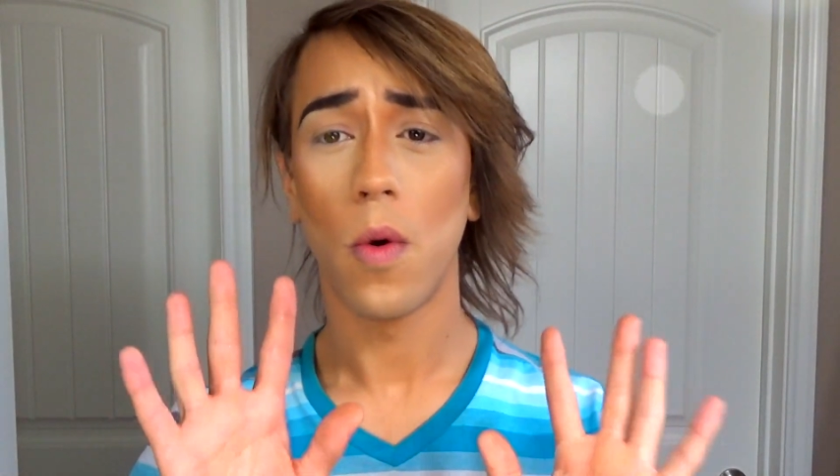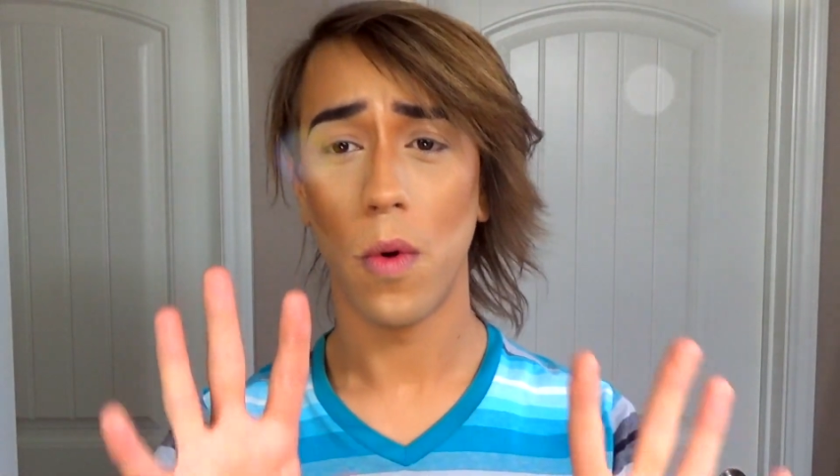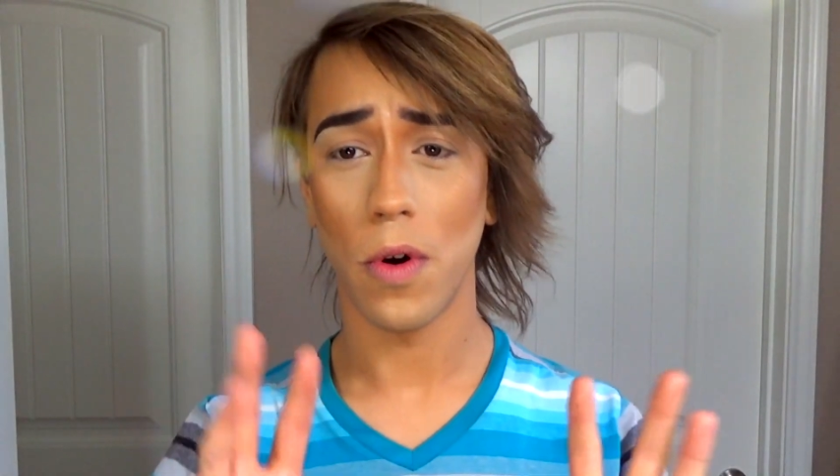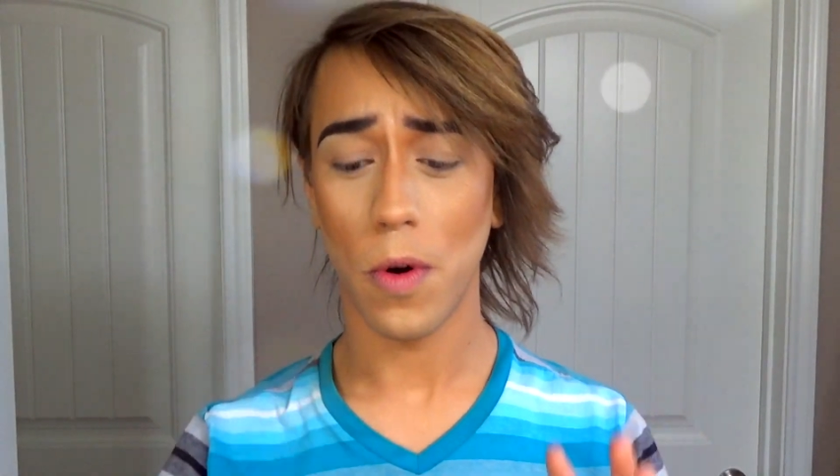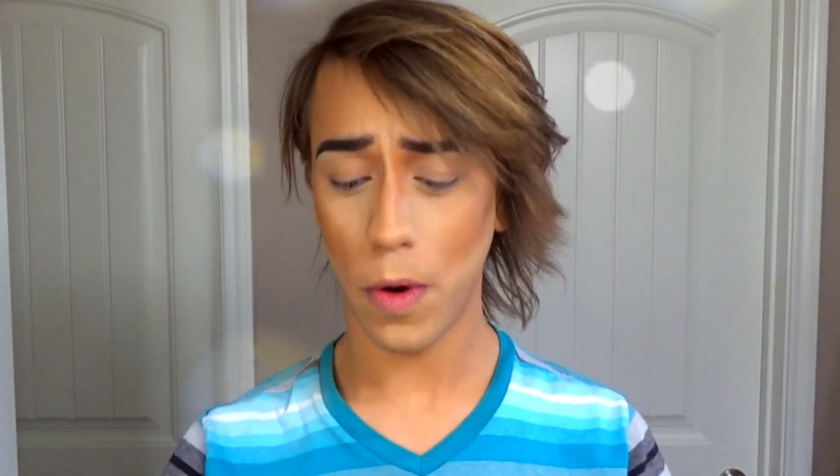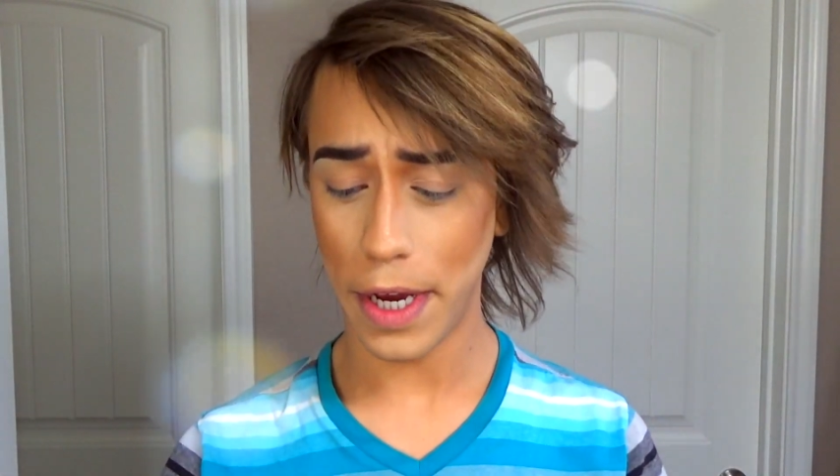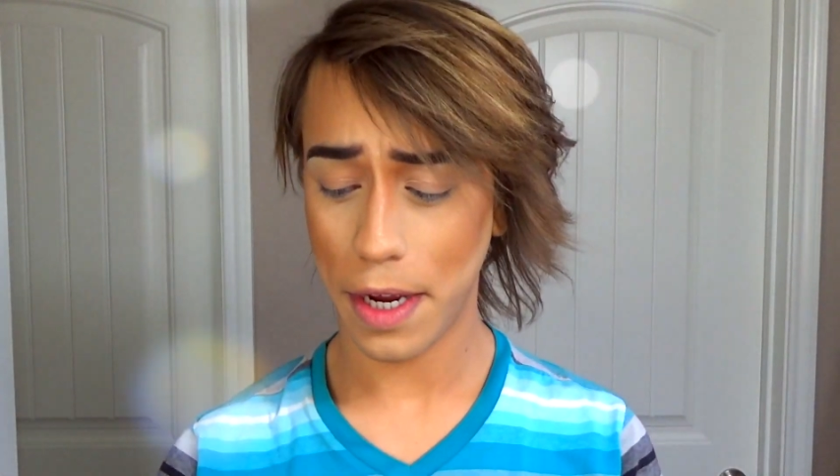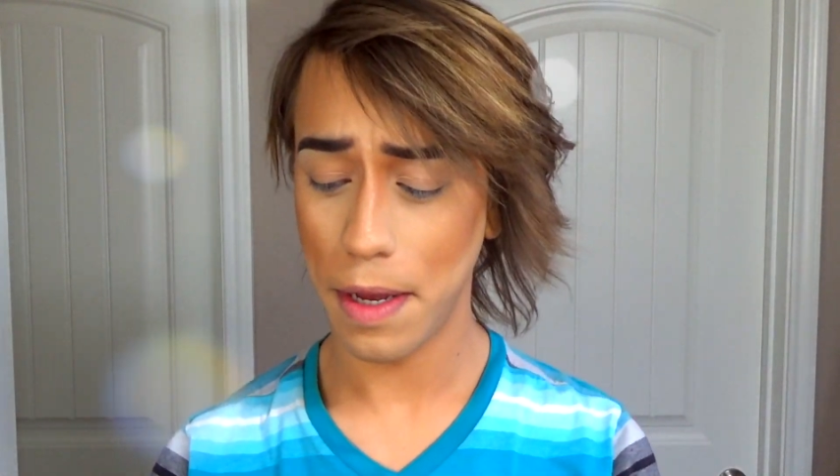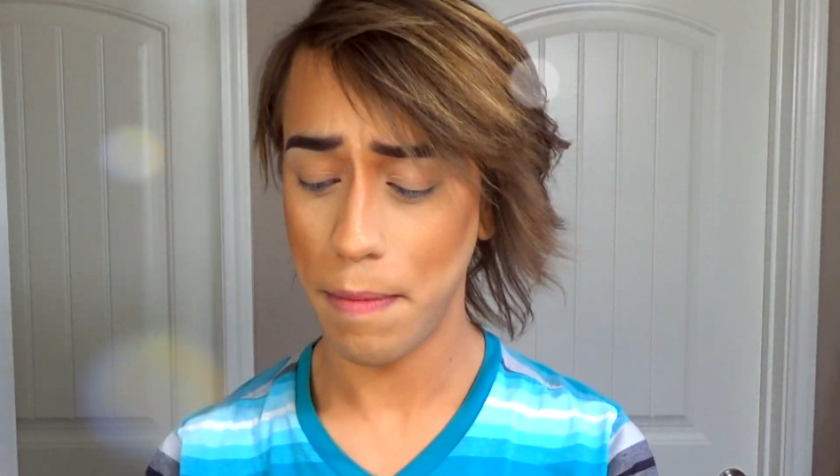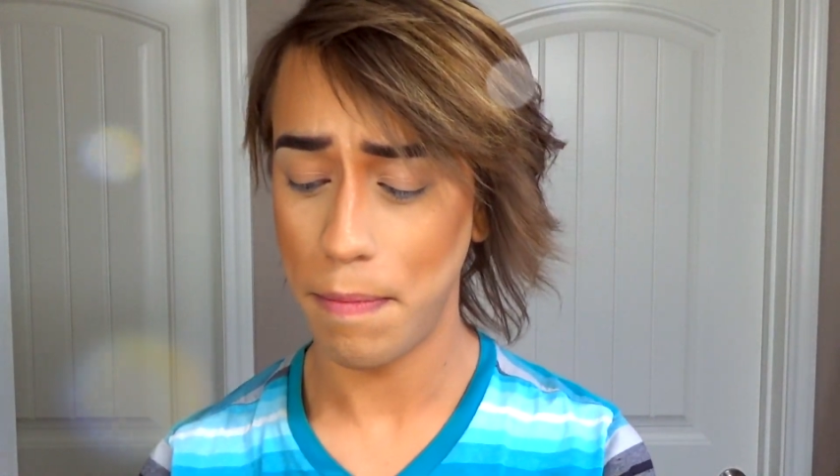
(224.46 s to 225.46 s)
Real
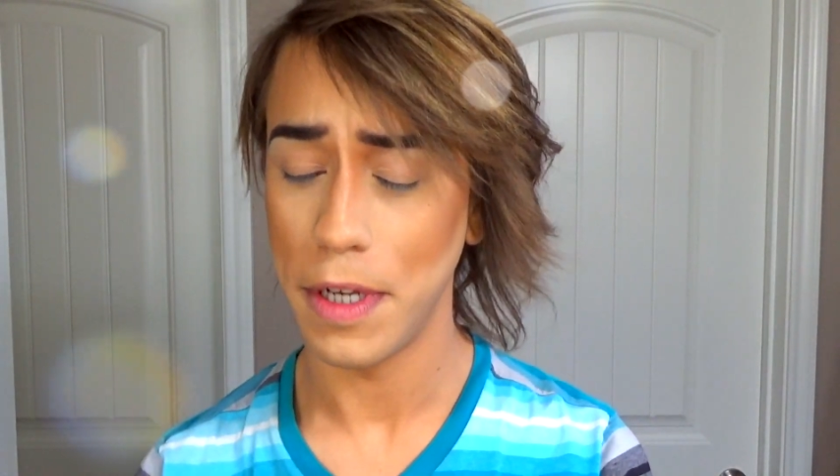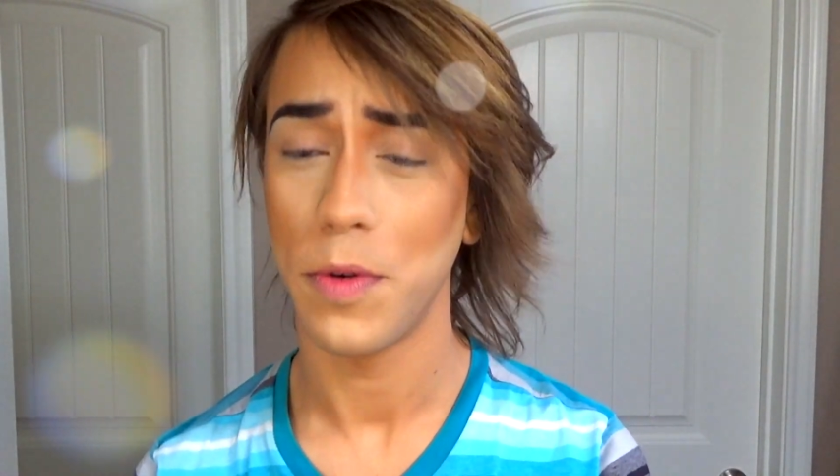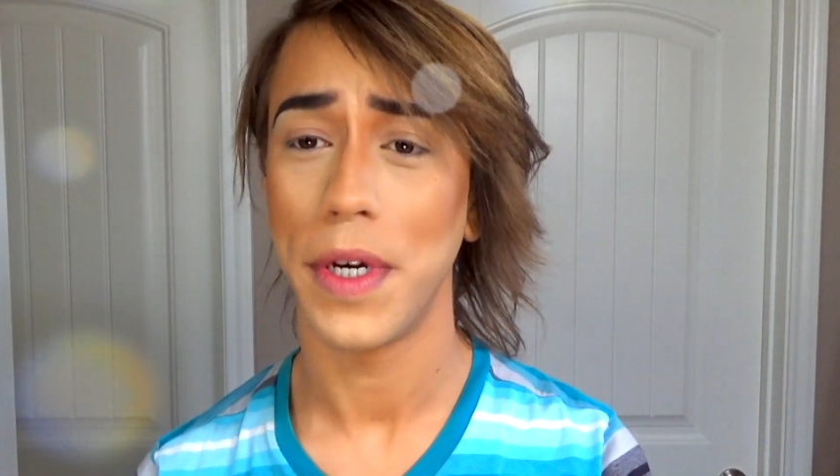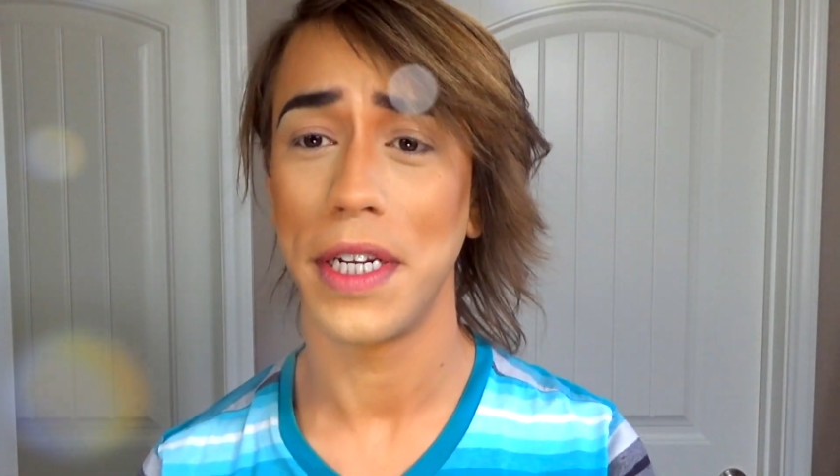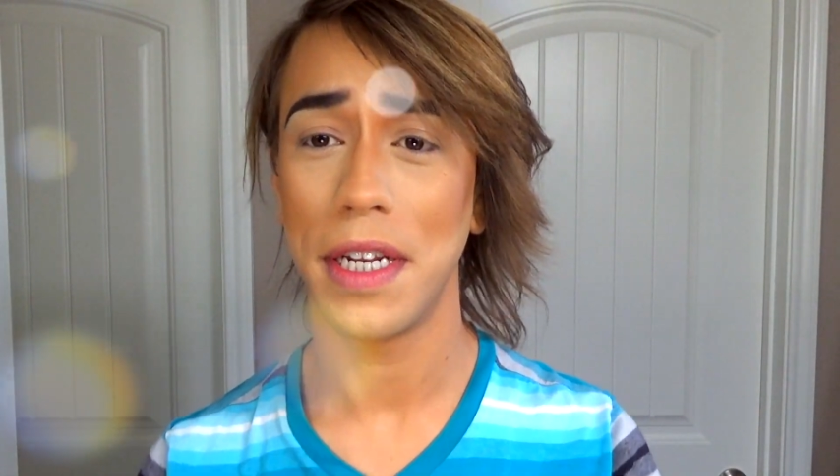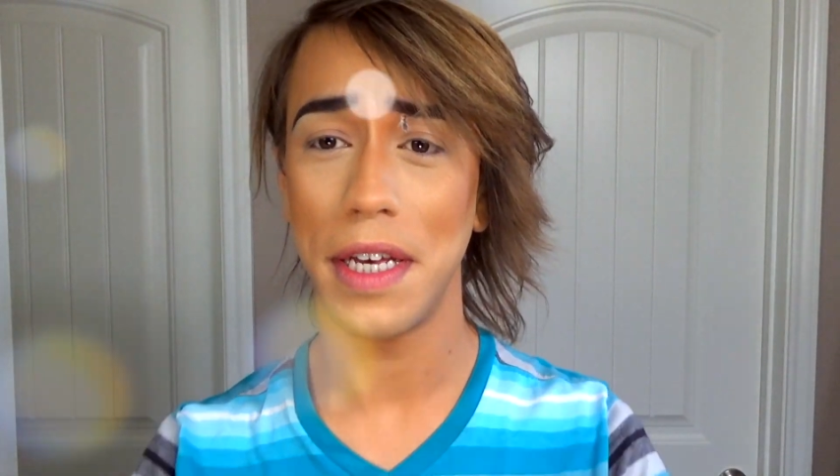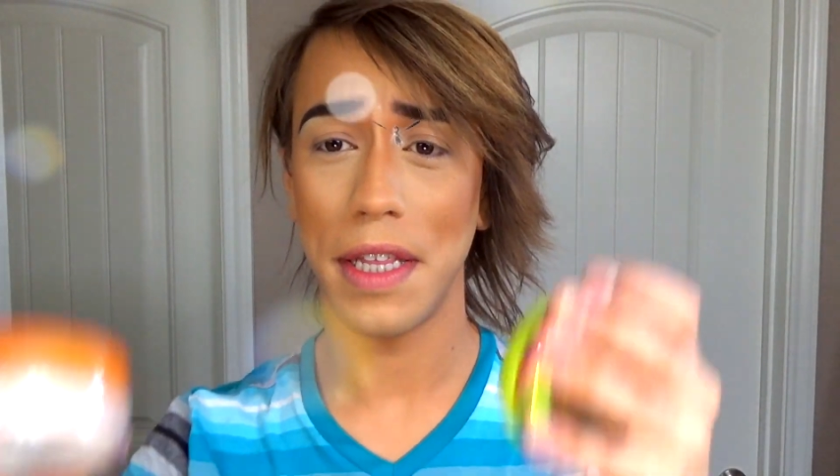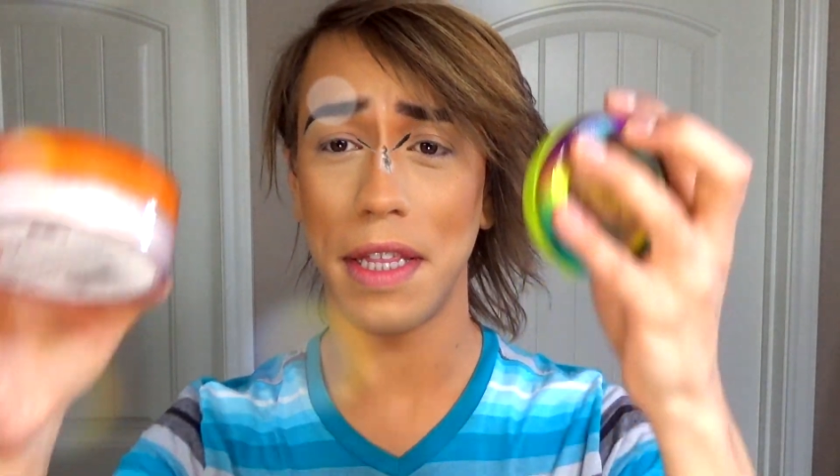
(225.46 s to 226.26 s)
quick, between